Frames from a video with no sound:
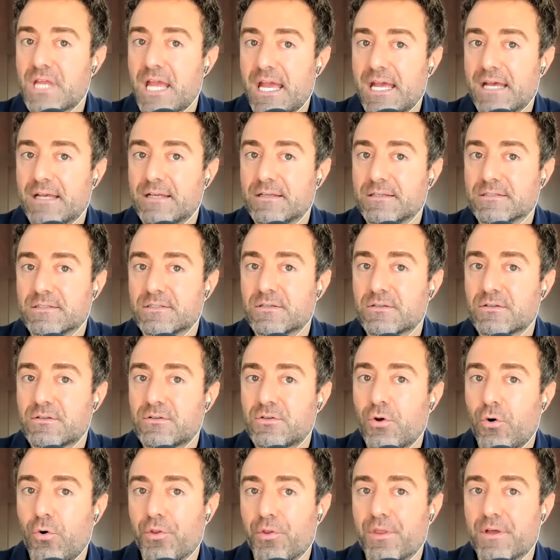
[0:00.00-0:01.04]
has
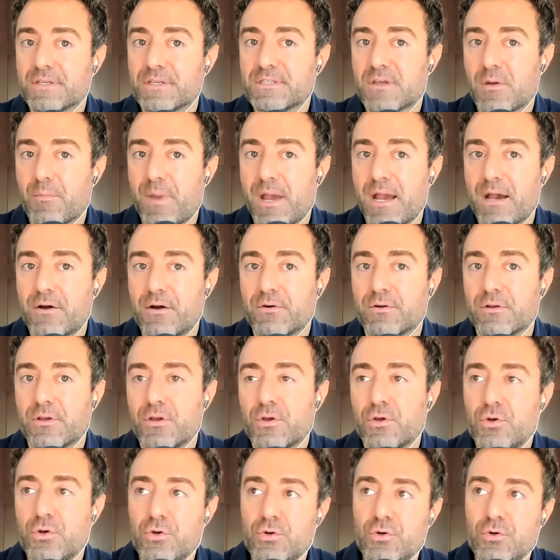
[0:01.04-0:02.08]
told us about
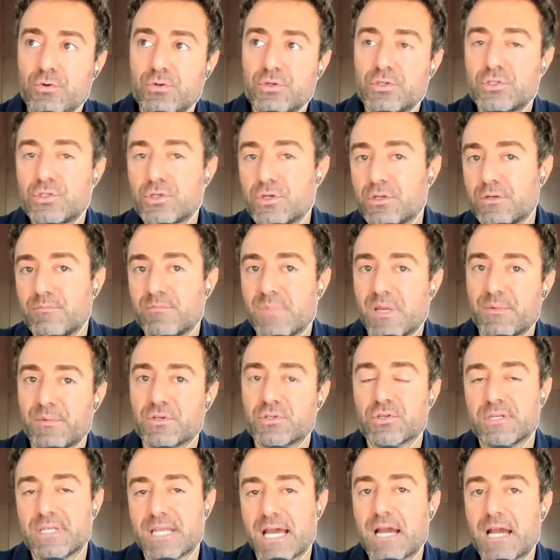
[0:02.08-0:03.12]
who should, maybe
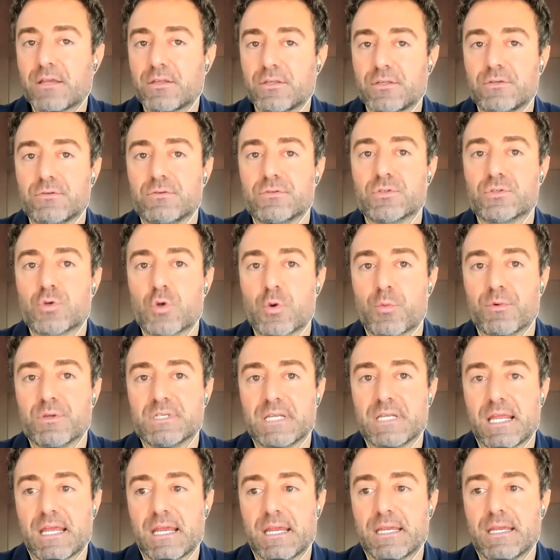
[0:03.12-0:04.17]
should not use
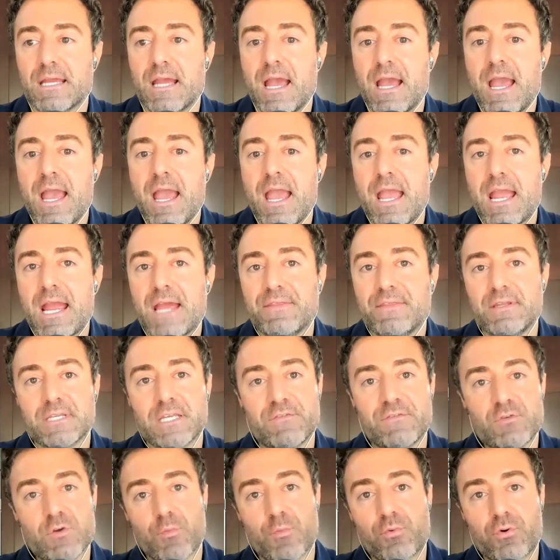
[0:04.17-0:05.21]
huperzine A, and then
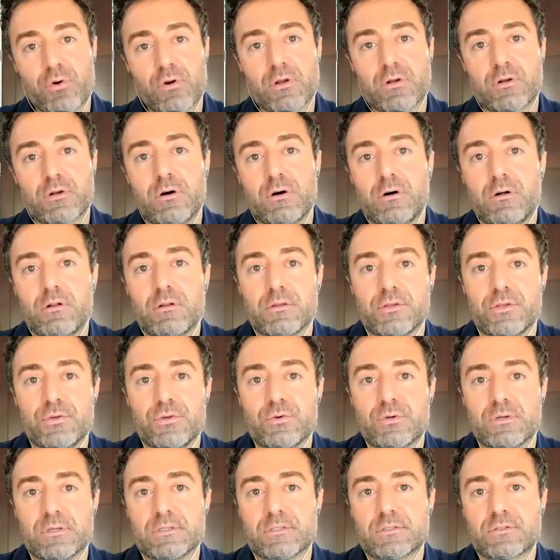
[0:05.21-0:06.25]
give you a protocol
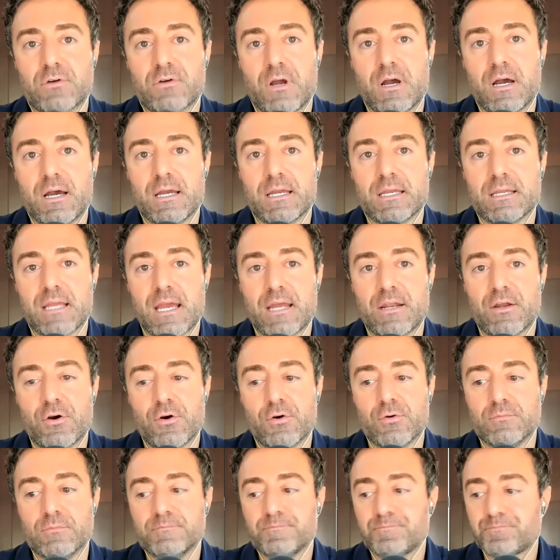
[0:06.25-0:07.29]
you can try at
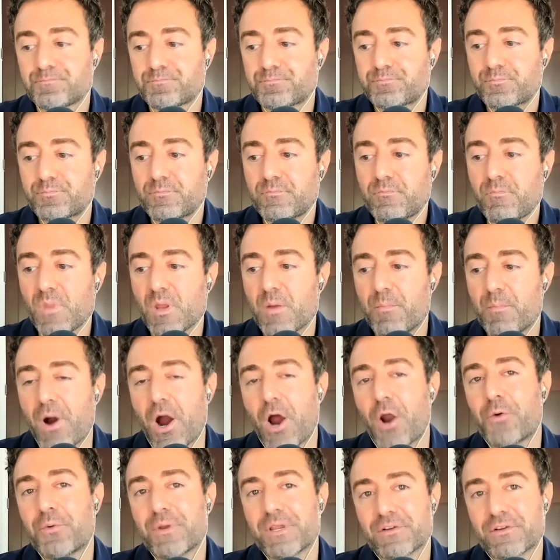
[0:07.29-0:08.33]
home,
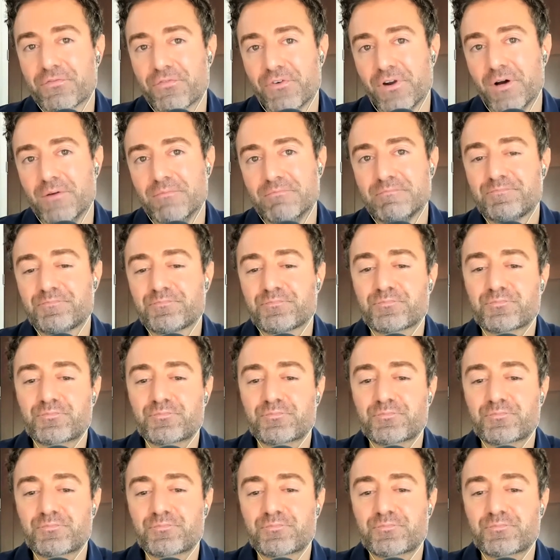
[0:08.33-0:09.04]
borrowing from